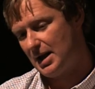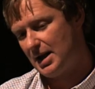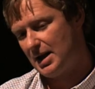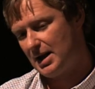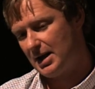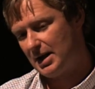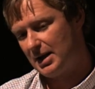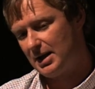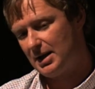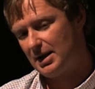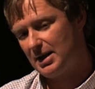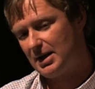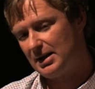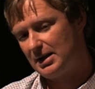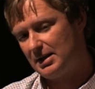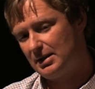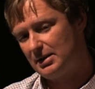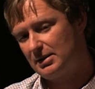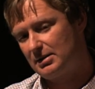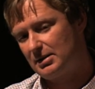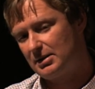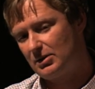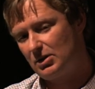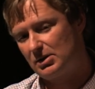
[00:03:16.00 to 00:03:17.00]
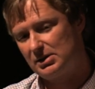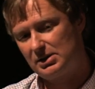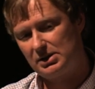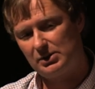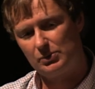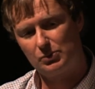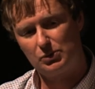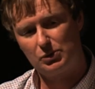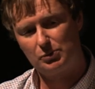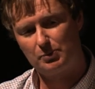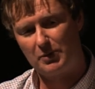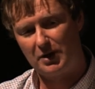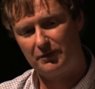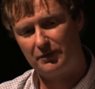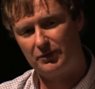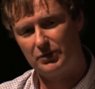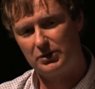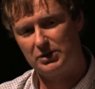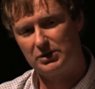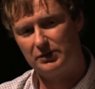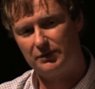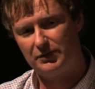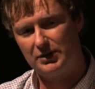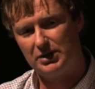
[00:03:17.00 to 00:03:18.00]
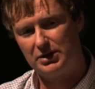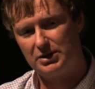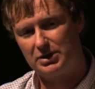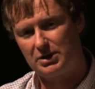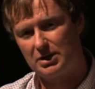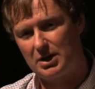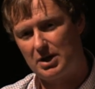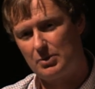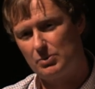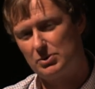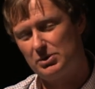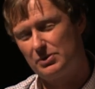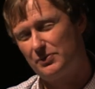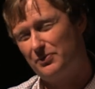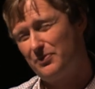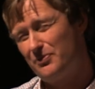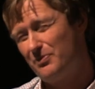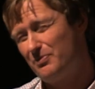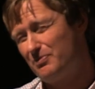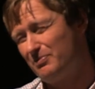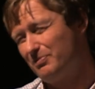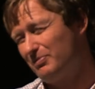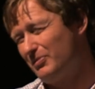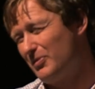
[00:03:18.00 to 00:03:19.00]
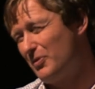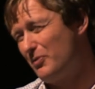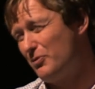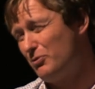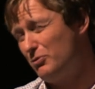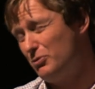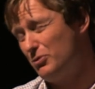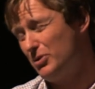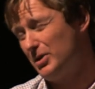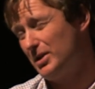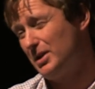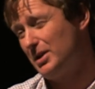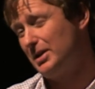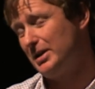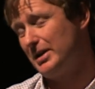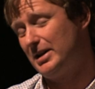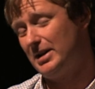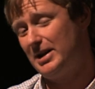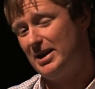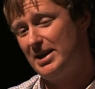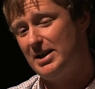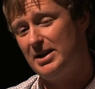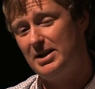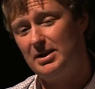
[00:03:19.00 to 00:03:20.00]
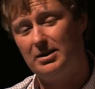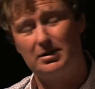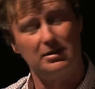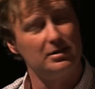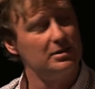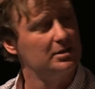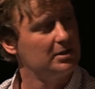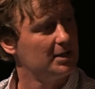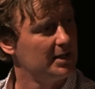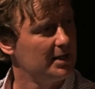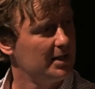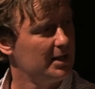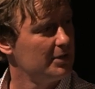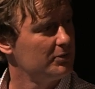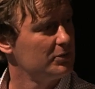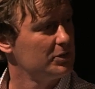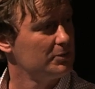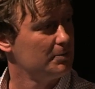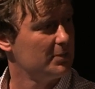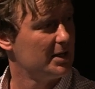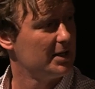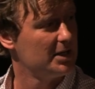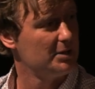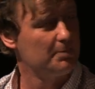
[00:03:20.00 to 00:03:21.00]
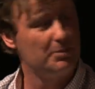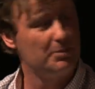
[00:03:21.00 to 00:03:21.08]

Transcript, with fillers: Uh, and because it was my first feature, I was really eager to hear as many